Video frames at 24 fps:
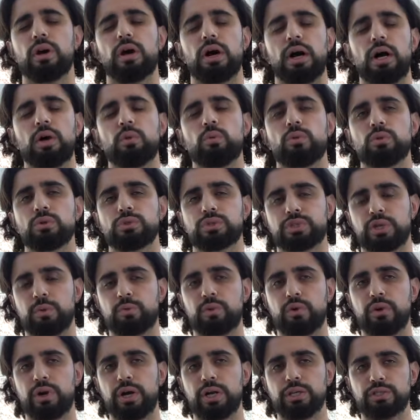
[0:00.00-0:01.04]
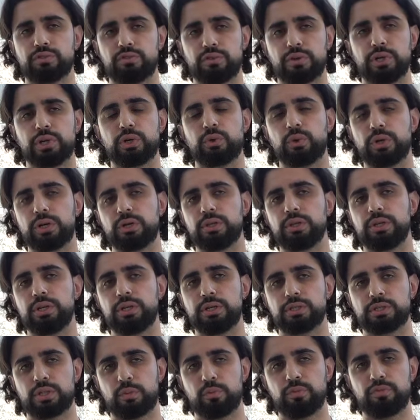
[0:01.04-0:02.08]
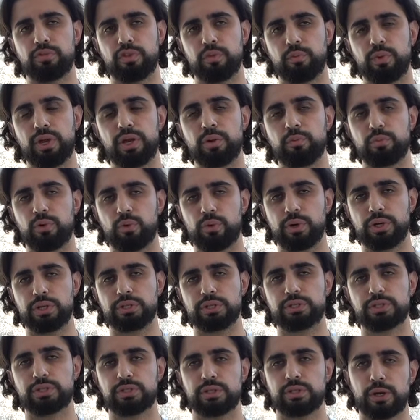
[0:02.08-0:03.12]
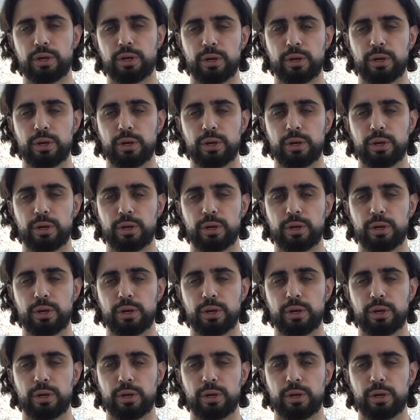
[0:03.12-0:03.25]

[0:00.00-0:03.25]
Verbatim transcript: I will summarize very quickly some of the main points